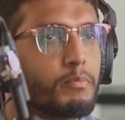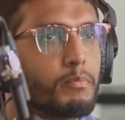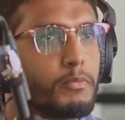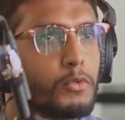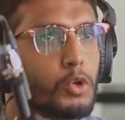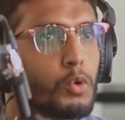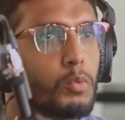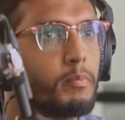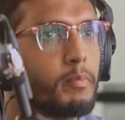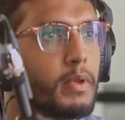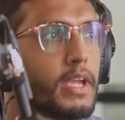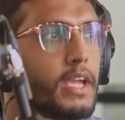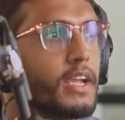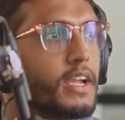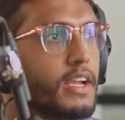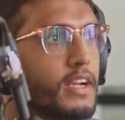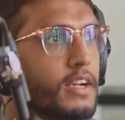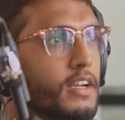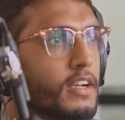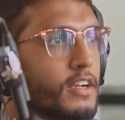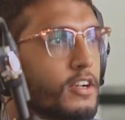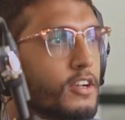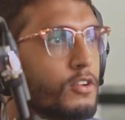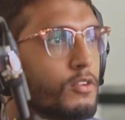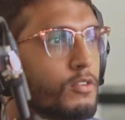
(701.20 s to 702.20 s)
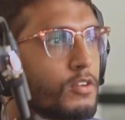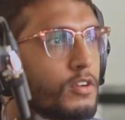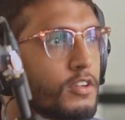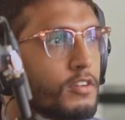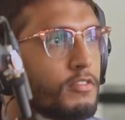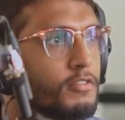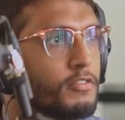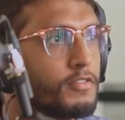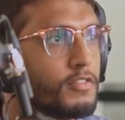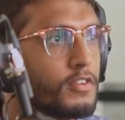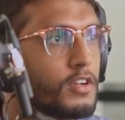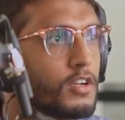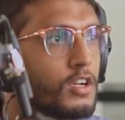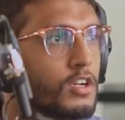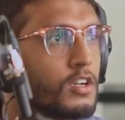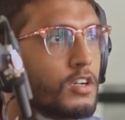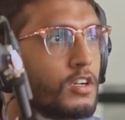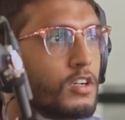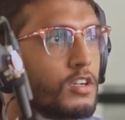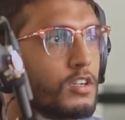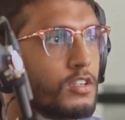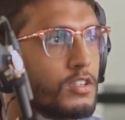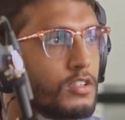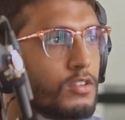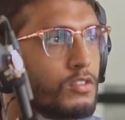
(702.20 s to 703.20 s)
to make it intuitive,
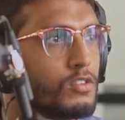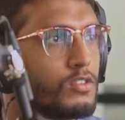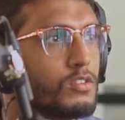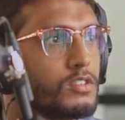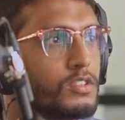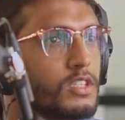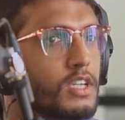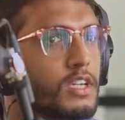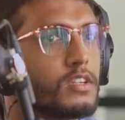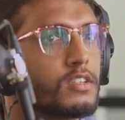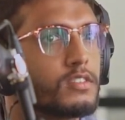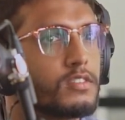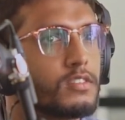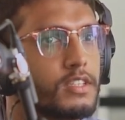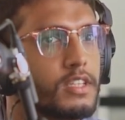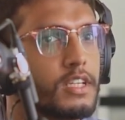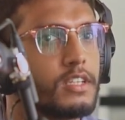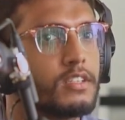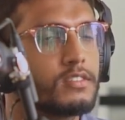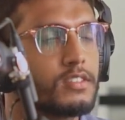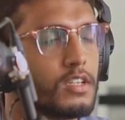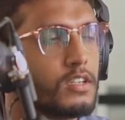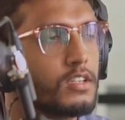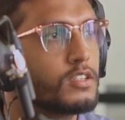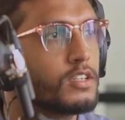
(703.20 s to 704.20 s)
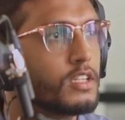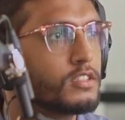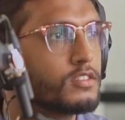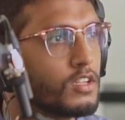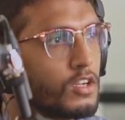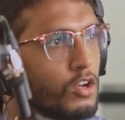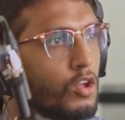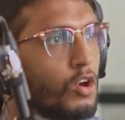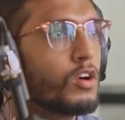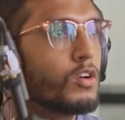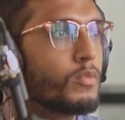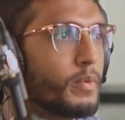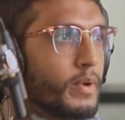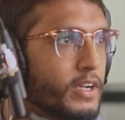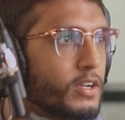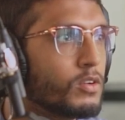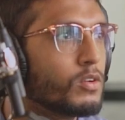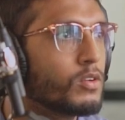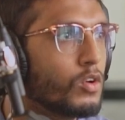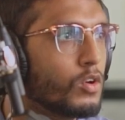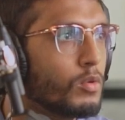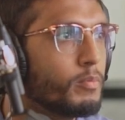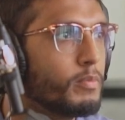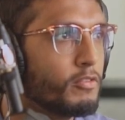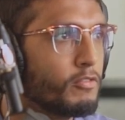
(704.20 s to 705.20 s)
uh, you know, there is, there is a, there's a long way to
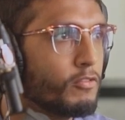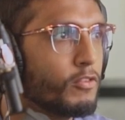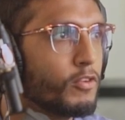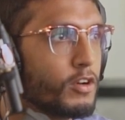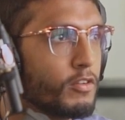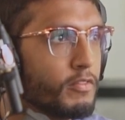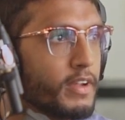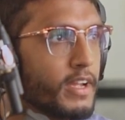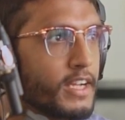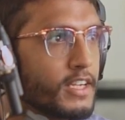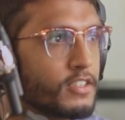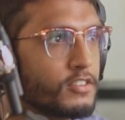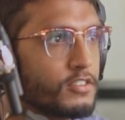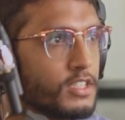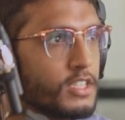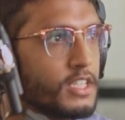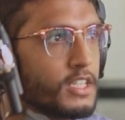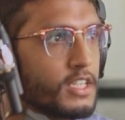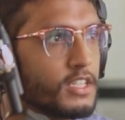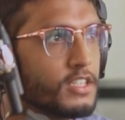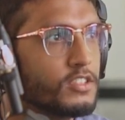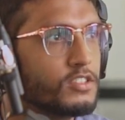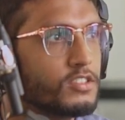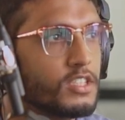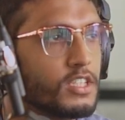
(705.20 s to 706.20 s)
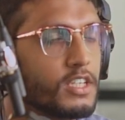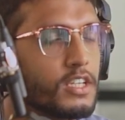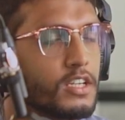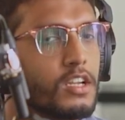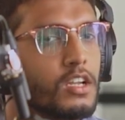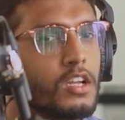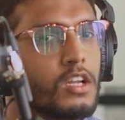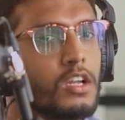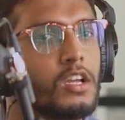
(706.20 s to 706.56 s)
go before we actually reach there.